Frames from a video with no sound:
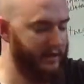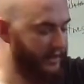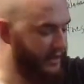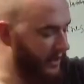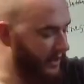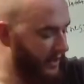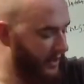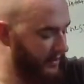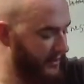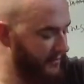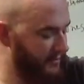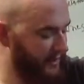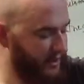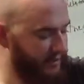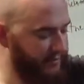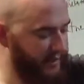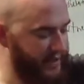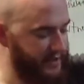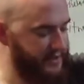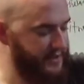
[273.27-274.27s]
And bear in
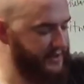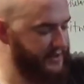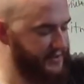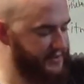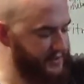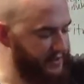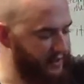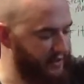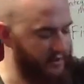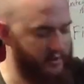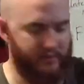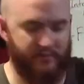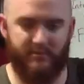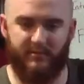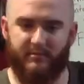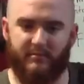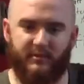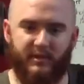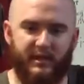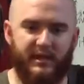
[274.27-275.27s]
mind, these are
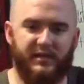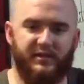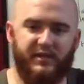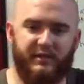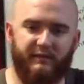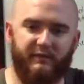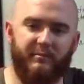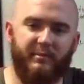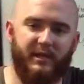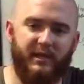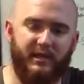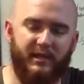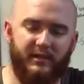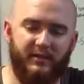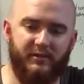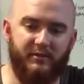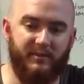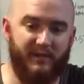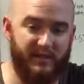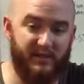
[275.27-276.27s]
easy for me to get
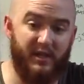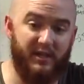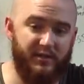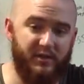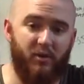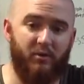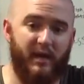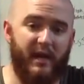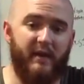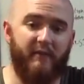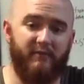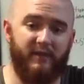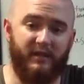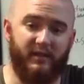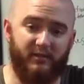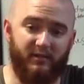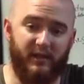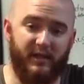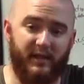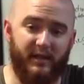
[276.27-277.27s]
to because I don't have any
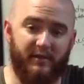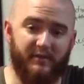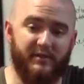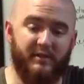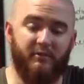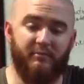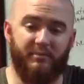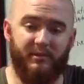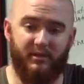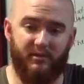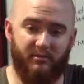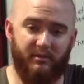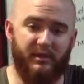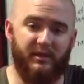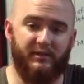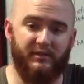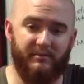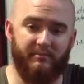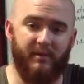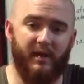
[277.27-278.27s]
legs. That would be
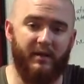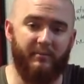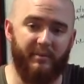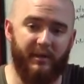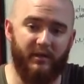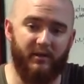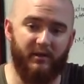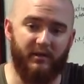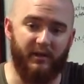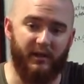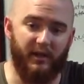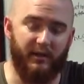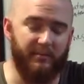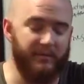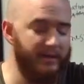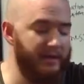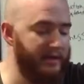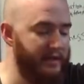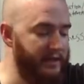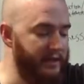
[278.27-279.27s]
unique to my paradigm.
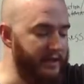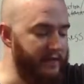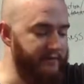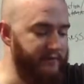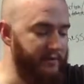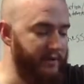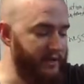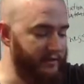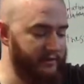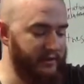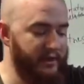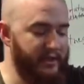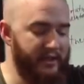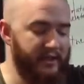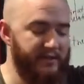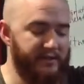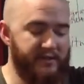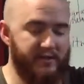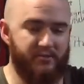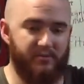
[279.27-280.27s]
If you had
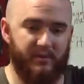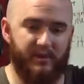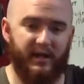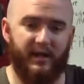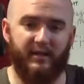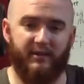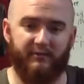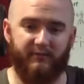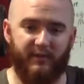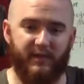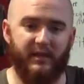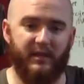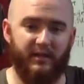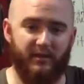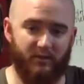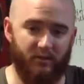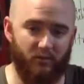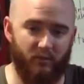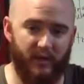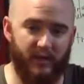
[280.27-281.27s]
legs, this would kind of get in
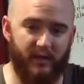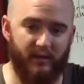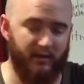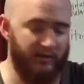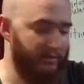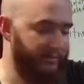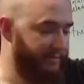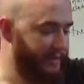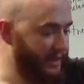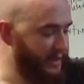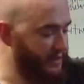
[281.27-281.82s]
the way a little bit.